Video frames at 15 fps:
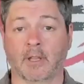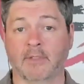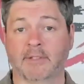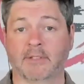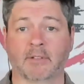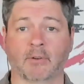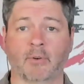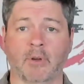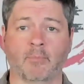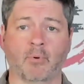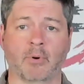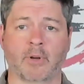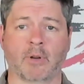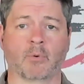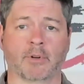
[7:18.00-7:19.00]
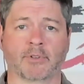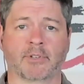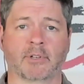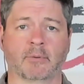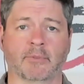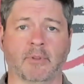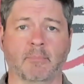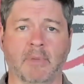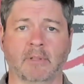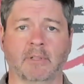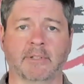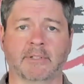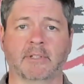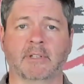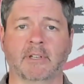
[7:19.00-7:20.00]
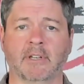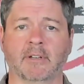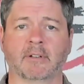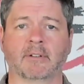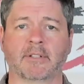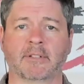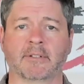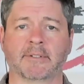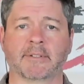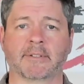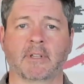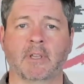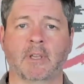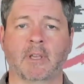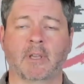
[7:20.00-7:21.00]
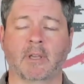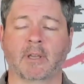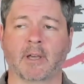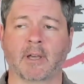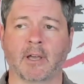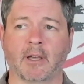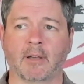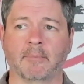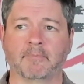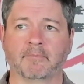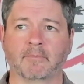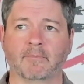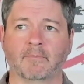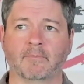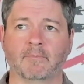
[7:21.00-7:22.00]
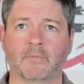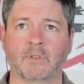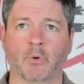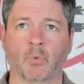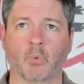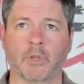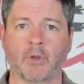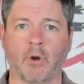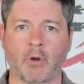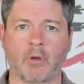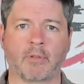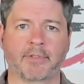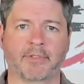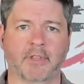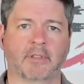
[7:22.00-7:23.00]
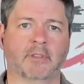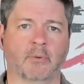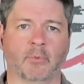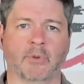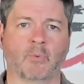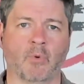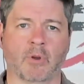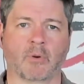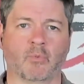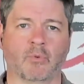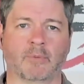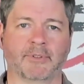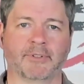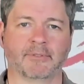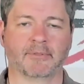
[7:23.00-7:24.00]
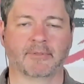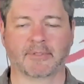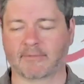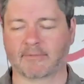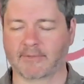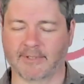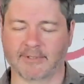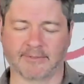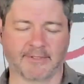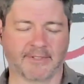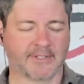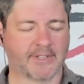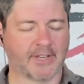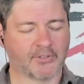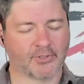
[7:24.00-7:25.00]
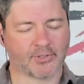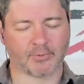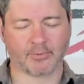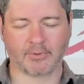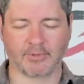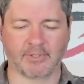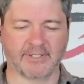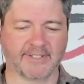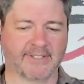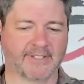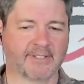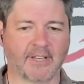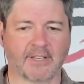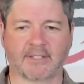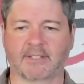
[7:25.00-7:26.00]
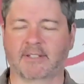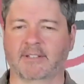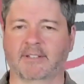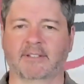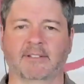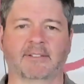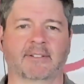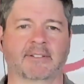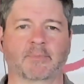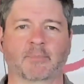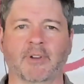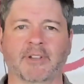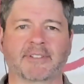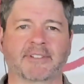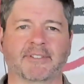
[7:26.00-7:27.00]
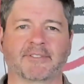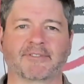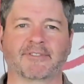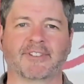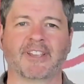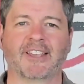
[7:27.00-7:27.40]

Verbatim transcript: this is a great point i want to share with the men listening here is um, you know we all think that we want a woman who's you know sensual and sexy and expressive